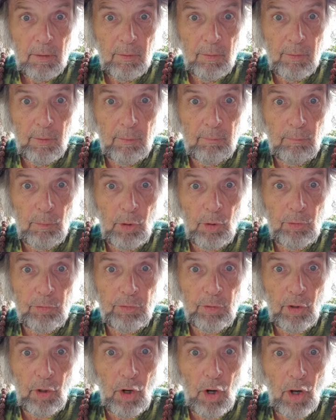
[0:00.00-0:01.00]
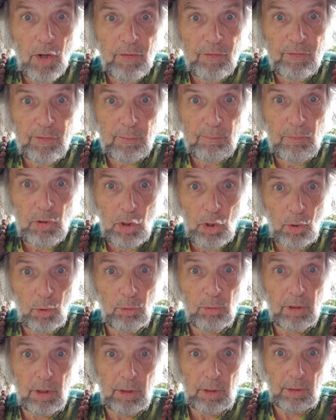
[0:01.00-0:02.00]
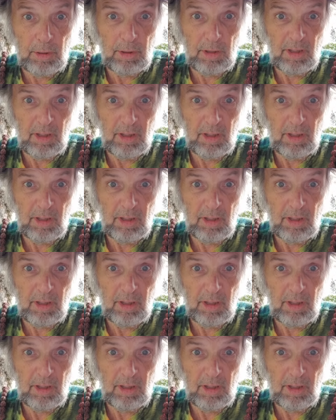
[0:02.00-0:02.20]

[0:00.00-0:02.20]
The most awesome yogi.